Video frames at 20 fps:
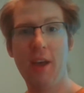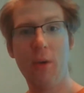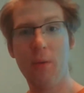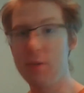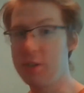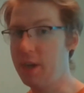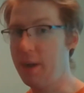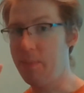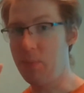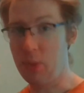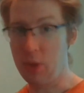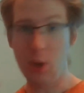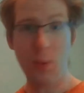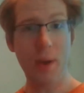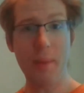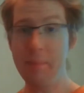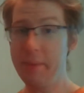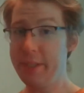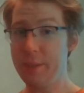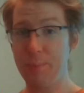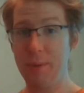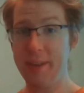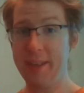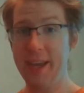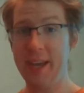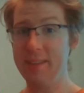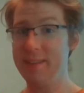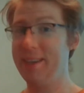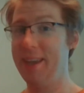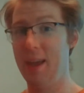which I know I'm
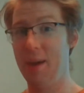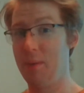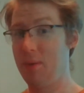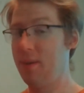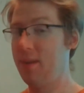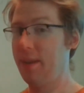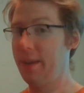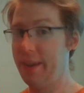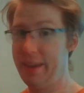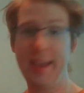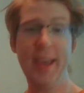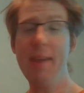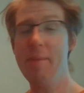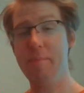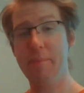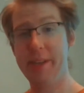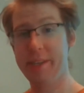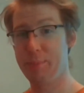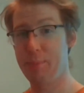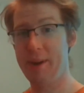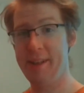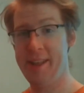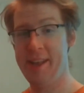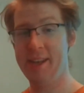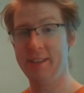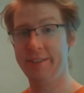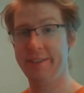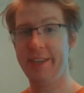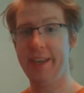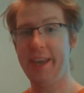mispronouncing, I'm going to keep
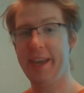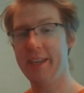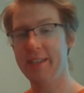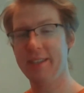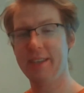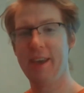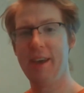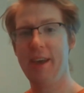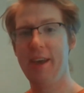mispronouncing it.